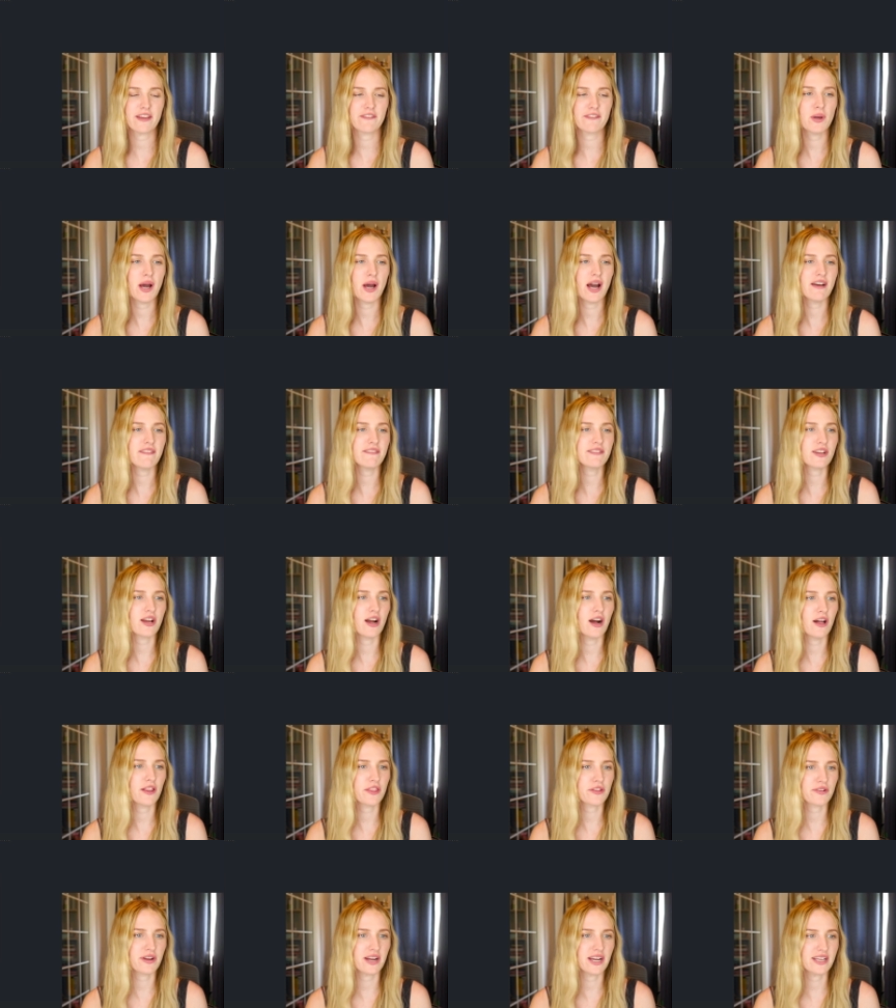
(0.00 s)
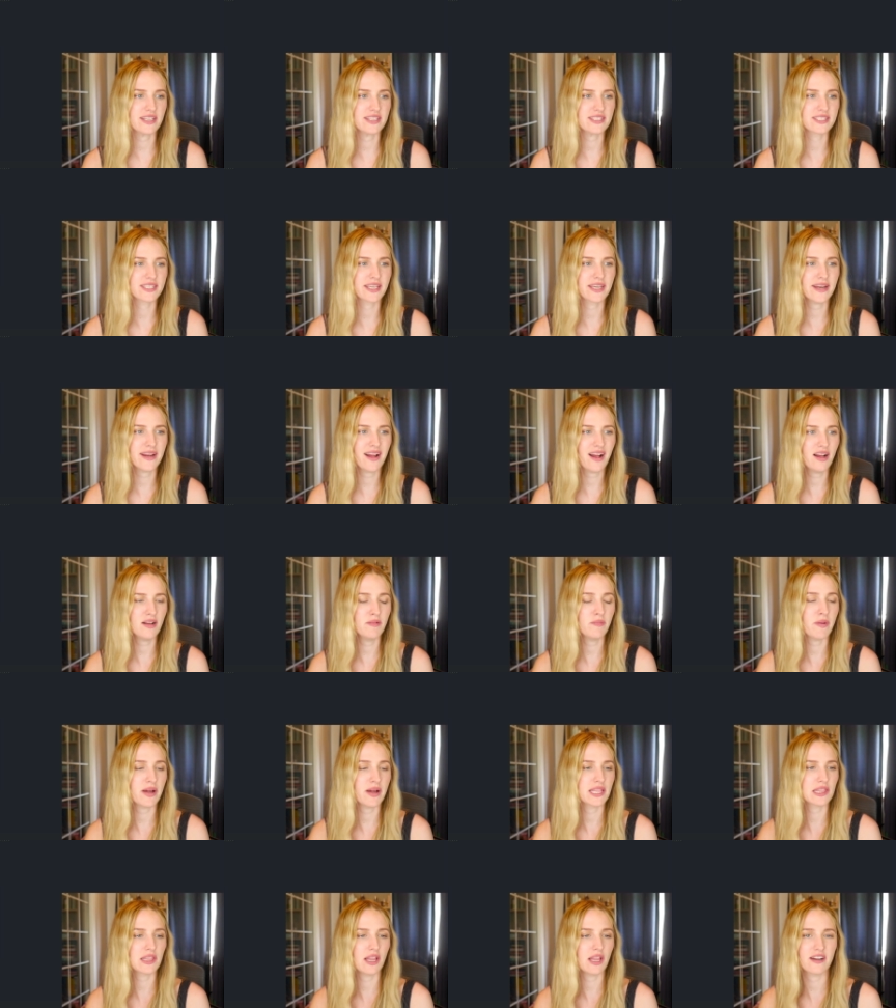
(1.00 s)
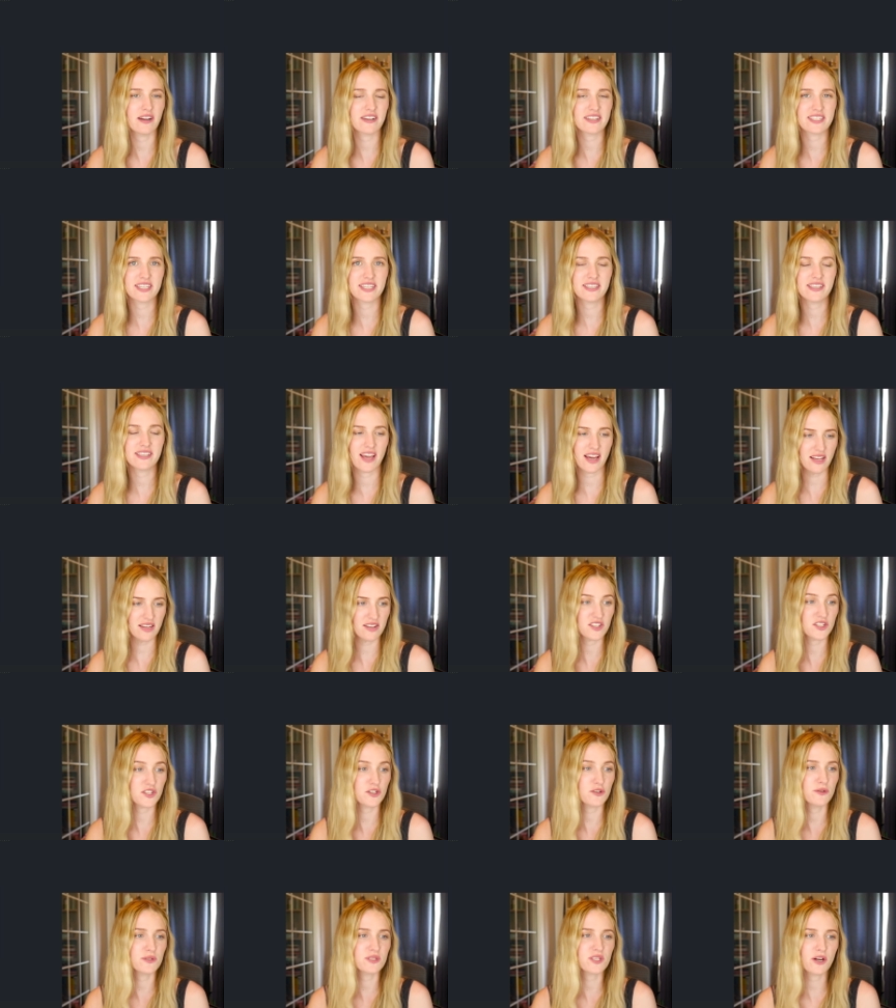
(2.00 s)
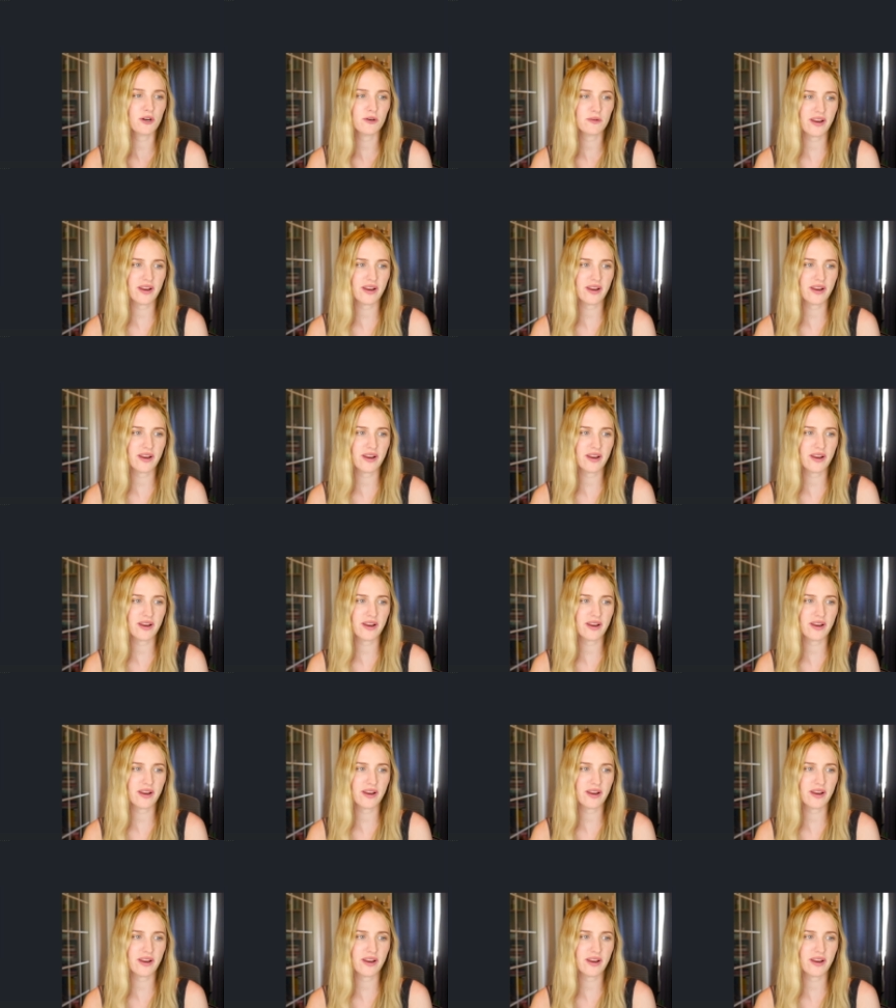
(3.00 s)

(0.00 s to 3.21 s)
if you haven't authorized GitHub and logged in yet, do so